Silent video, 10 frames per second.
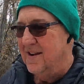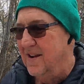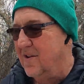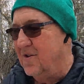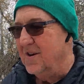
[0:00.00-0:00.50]

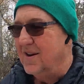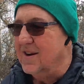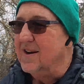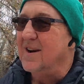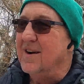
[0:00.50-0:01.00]
Logan
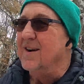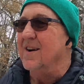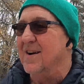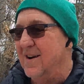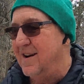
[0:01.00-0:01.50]
and
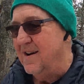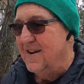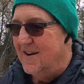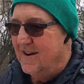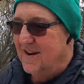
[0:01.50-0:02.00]
Carey.
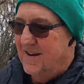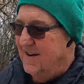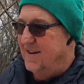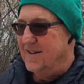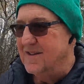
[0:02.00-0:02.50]

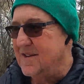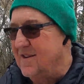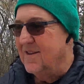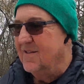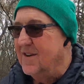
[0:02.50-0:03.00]
And
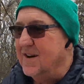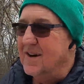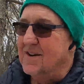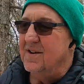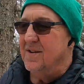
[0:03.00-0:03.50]
so they've
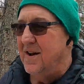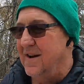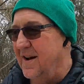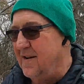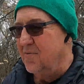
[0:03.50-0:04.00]
got a good
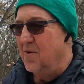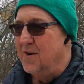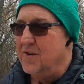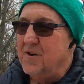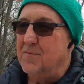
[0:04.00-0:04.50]

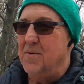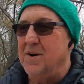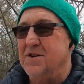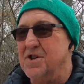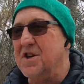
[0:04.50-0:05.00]
1-2
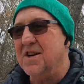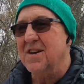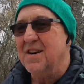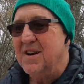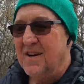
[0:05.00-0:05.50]
punch
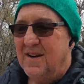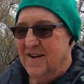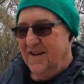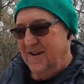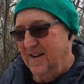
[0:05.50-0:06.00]

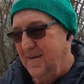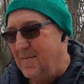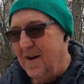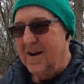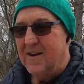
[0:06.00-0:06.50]
in the
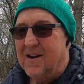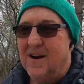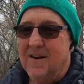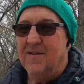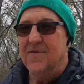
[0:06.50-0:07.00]

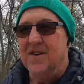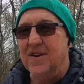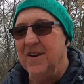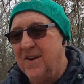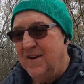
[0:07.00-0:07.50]

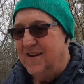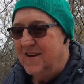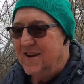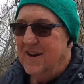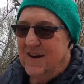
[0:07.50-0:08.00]
backfield
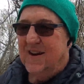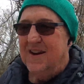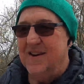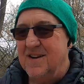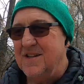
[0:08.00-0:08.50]

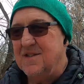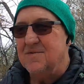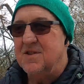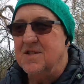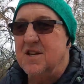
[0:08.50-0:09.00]
and
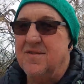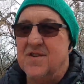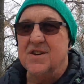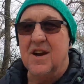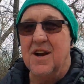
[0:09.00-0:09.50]
decent
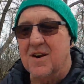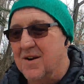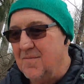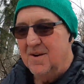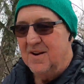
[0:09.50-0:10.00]
receivers,
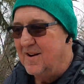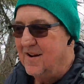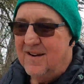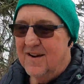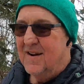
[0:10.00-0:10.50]
Calgary. But
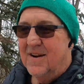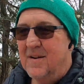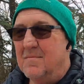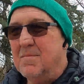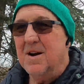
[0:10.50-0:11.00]

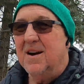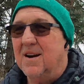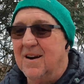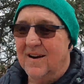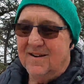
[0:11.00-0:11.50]

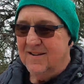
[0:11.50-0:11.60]
Mayer,